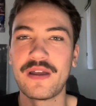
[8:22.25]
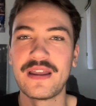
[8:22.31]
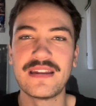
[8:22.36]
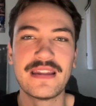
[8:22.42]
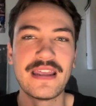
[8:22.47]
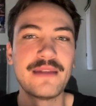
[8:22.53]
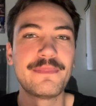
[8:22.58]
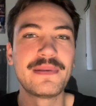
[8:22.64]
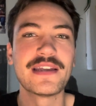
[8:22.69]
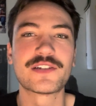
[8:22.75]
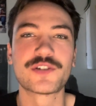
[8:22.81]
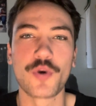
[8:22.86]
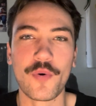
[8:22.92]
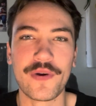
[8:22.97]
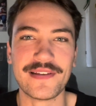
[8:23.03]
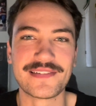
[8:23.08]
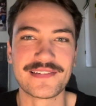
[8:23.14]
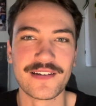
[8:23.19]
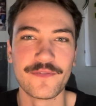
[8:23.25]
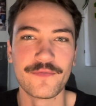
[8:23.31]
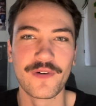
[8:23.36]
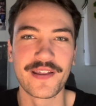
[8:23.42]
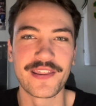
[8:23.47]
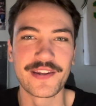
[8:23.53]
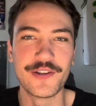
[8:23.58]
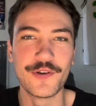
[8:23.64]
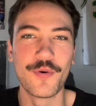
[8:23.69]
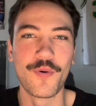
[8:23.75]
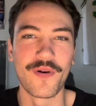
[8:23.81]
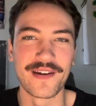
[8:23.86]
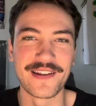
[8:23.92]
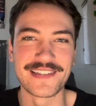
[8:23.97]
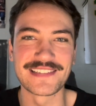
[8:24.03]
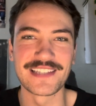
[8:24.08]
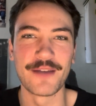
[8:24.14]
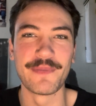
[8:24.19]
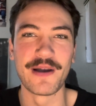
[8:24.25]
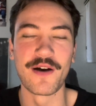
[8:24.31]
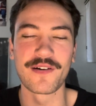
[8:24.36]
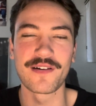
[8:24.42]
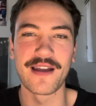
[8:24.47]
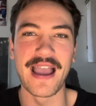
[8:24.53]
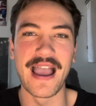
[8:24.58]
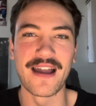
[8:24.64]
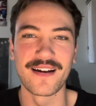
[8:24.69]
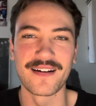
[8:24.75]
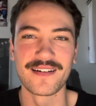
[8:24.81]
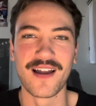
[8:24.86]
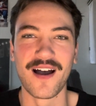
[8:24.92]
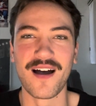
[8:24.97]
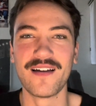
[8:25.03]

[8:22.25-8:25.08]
it'd be a choice of whether you want to sub out Cat or not.